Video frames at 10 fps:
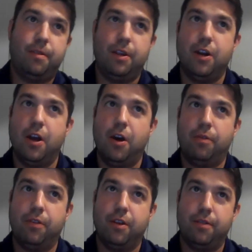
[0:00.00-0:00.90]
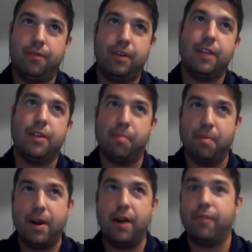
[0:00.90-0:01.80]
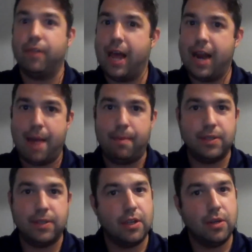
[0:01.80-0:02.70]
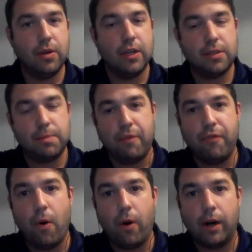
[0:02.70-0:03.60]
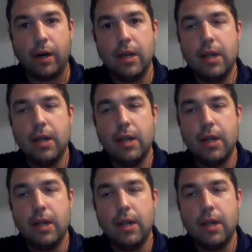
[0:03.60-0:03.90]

you know, to get them prepared for that happens in the units before.